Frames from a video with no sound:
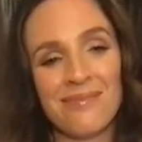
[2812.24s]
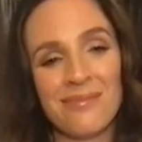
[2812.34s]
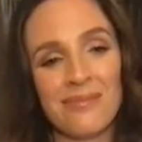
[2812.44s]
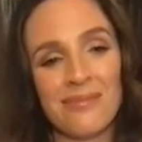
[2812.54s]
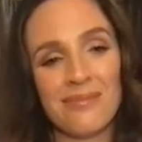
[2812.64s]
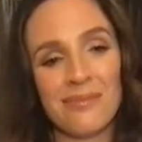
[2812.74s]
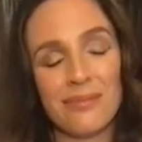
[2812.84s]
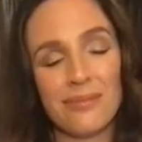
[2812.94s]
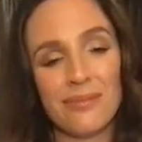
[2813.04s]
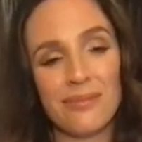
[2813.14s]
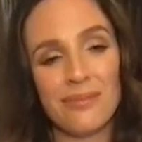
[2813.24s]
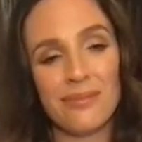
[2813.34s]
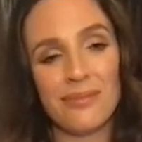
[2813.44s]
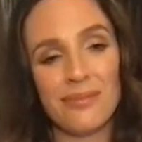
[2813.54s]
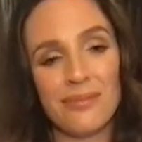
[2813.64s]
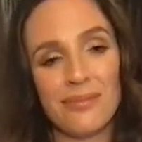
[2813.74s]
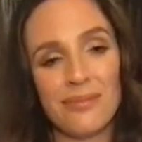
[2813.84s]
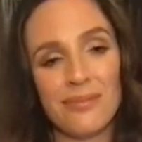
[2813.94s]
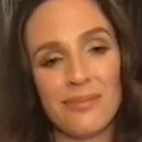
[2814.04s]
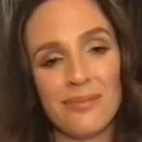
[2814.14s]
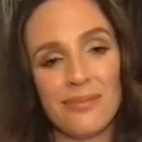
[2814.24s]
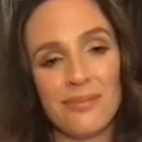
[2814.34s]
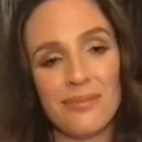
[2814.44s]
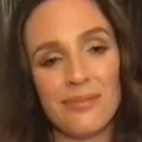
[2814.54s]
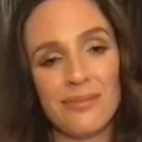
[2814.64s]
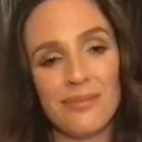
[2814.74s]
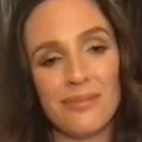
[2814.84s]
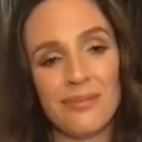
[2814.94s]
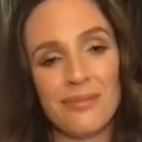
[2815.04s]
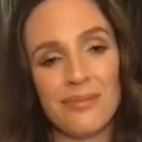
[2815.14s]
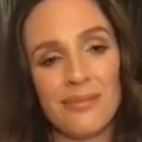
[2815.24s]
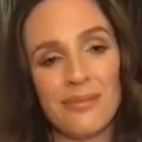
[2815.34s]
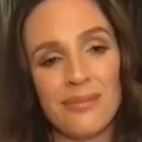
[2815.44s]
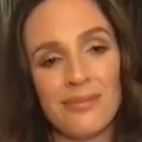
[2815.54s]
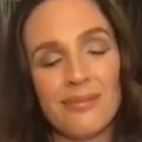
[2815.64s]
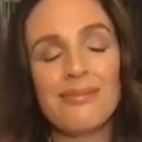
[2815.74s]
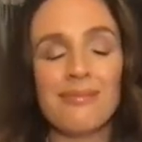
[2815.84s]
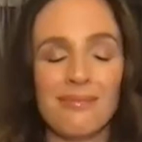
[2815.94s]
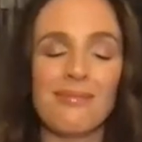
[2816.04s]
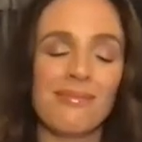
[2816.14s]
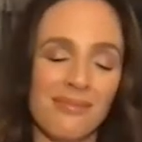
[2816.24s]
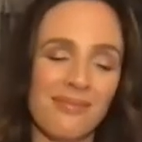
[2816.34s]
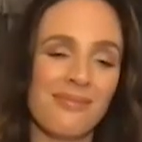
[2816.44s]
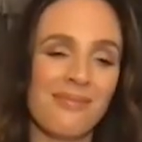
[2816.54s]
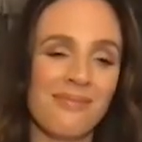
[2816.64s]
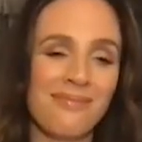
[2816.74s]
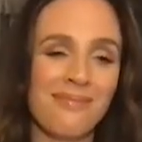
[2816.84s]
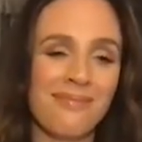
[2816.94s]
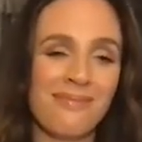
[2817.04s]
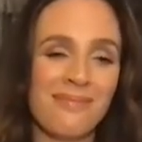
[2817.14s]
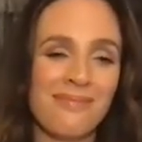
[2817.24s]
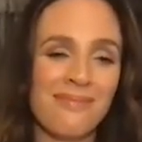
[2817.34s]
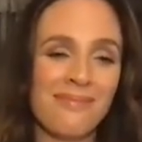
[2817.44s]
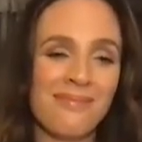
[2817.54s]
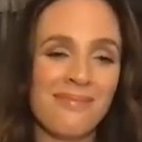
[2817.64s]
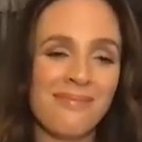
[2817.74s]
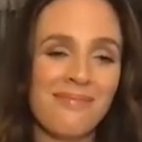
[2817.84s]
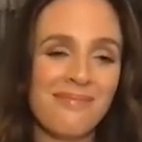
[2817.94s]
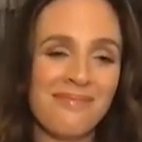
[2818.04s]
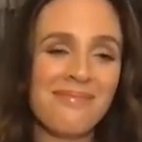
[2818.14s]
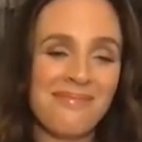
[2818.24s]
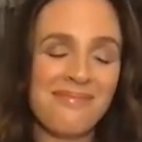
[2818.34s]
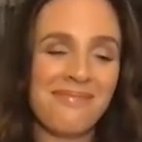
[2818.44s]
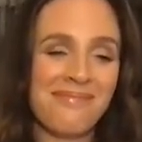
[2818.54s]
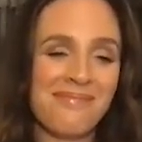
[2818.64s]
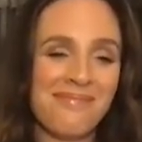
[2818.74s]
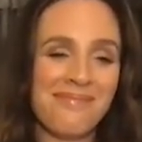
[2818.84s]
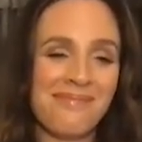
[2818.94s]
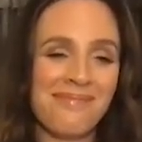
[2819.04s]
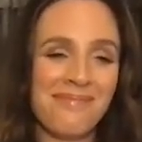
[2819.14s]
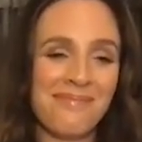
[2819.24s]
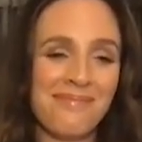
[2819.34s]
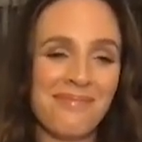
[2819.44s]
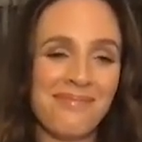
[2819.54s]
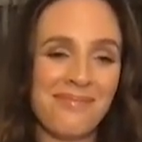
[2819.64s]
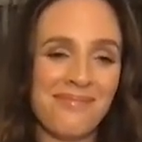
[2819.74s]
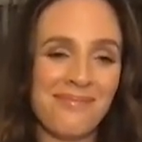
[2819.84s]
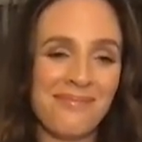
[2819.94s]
[no speech]